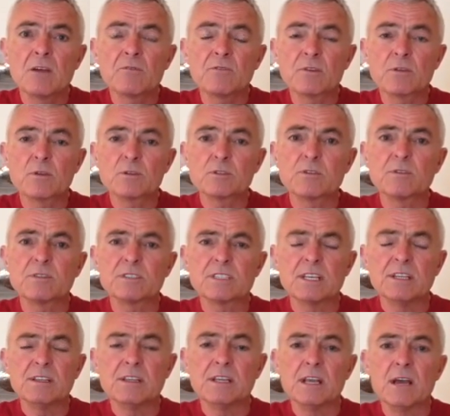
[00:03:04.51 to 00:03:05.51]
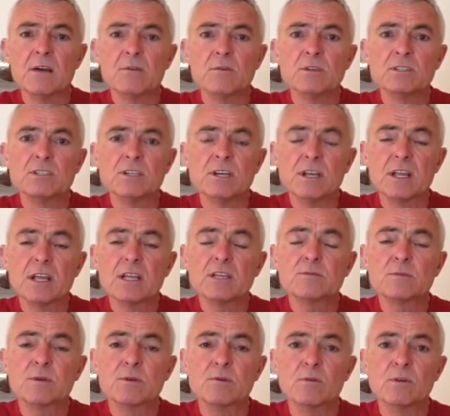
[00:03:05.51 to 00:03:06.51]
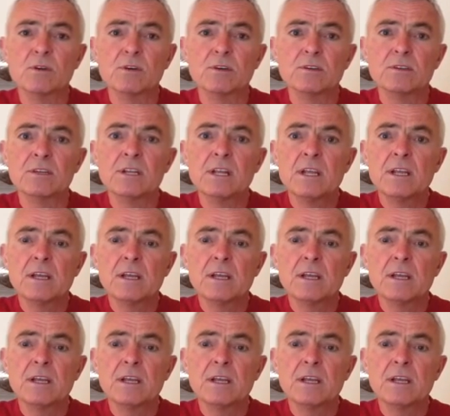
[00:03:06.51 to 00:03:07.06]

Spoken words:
For those of us in the outreach and engagement world,